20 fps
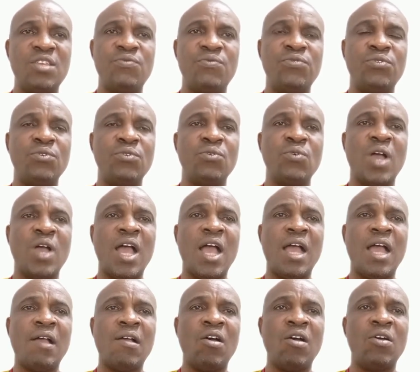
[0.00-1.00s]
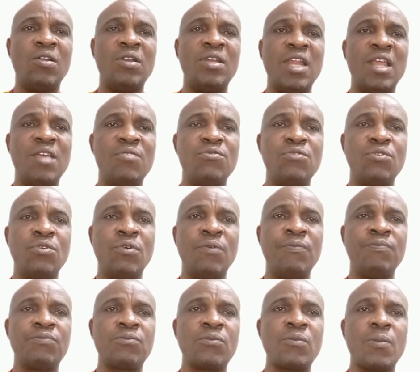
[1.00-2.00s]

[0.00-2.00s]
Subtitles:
if you are on level.